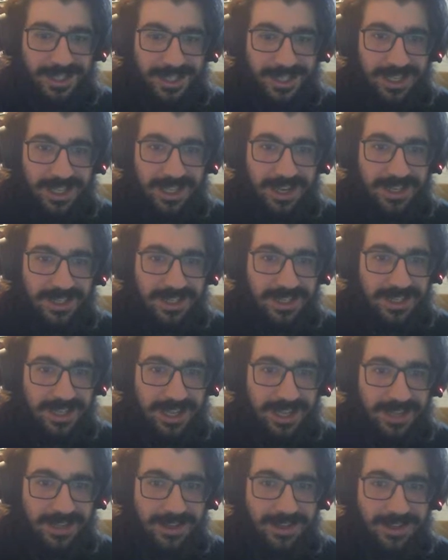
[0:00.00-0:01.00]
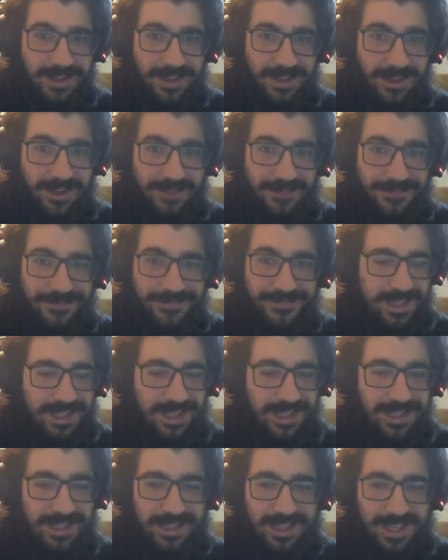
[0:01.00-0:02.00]
And I, you know,
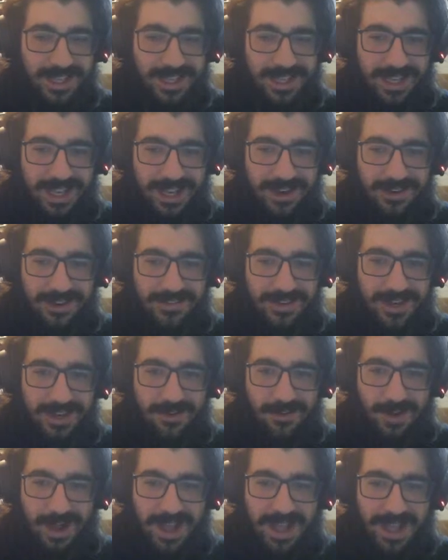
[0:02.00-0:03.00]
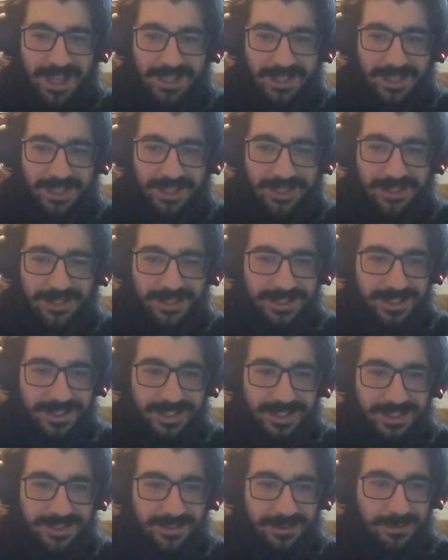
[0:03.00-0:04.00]
like I don't even know why I chose
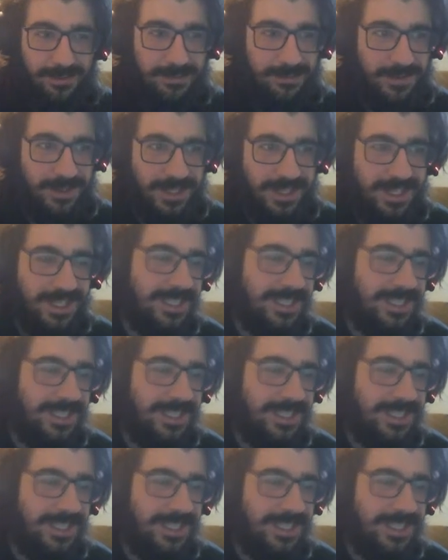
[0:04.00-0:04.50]
this field.